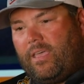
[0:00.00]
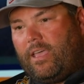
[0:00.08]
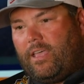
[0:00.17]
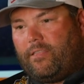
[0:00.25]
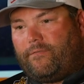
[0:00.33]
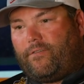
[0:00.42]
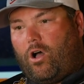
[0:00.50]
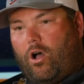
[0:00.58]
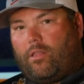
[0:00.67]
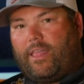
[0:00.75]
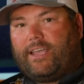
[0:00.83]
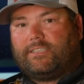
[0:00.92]
In the
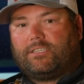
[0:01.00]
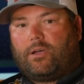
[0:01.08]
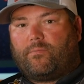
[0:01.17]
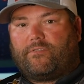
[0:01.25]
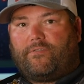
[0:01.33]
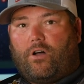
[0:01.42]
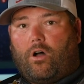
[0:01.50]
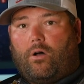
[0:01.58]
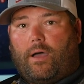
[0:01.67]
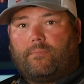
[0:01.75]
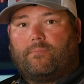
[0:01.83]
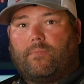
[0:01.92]
fall, late summer,
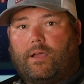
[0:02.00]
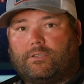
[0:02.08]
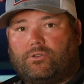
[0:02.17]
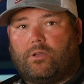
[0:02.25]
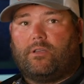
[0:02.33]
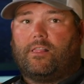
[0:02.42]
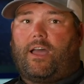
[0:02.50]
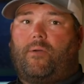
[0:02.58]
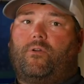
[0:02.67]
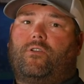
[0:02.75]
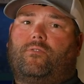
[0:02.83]
fall, I truly like.